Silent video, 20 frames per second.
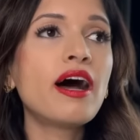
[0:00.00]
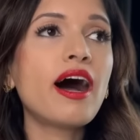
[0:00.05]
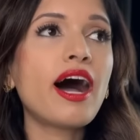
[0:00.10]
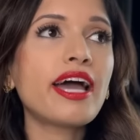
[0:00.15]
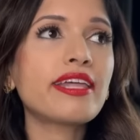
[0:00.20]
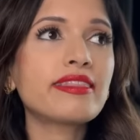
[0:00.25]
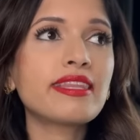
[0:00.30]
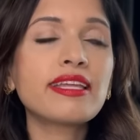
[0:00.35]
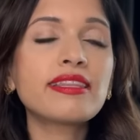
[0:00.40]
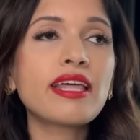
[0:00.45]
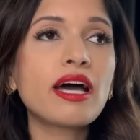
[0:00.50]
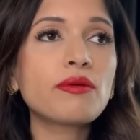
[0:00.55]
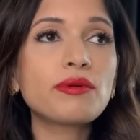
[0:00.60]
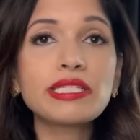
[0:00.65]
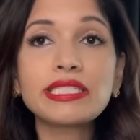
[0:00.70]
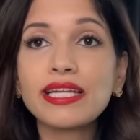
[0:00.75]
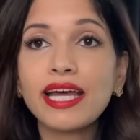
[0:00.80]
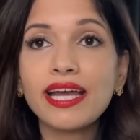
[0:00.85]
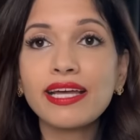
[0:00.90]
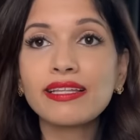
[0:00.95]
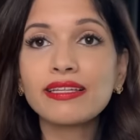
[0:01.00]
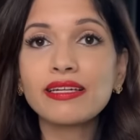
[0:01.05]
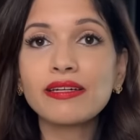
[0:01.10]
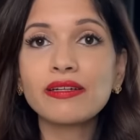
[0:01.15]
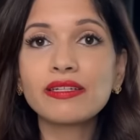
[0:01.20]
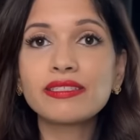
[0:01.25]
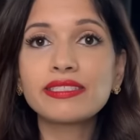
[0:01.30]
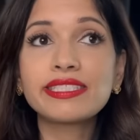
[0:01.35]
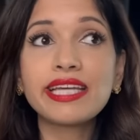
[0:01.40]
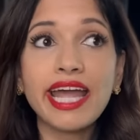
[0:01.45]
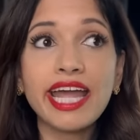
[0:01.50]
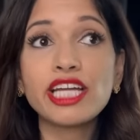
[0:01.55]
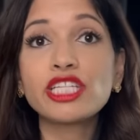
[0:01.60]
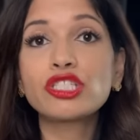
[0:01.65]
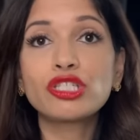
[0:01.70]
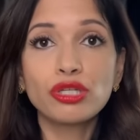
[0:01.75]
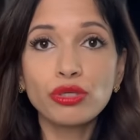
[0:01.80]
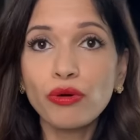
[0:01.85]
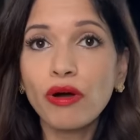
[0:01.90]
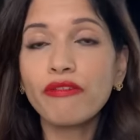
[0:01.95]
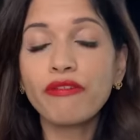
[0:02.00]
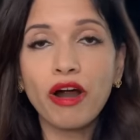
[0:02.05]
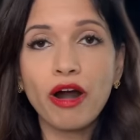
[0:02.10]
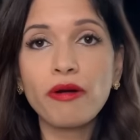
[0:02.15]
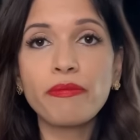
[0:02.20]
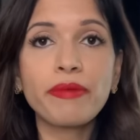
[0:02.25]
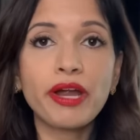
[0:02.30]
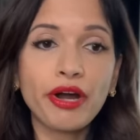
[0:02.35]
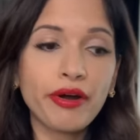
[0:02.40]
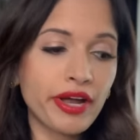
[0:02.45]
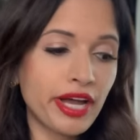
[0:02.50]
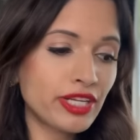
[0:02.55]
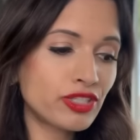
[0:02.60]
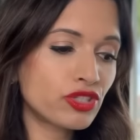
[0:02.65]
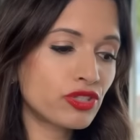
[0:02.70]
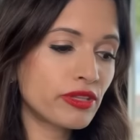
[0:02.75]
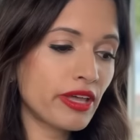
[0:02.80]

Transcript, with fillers: I think that was like day 2 of our marriage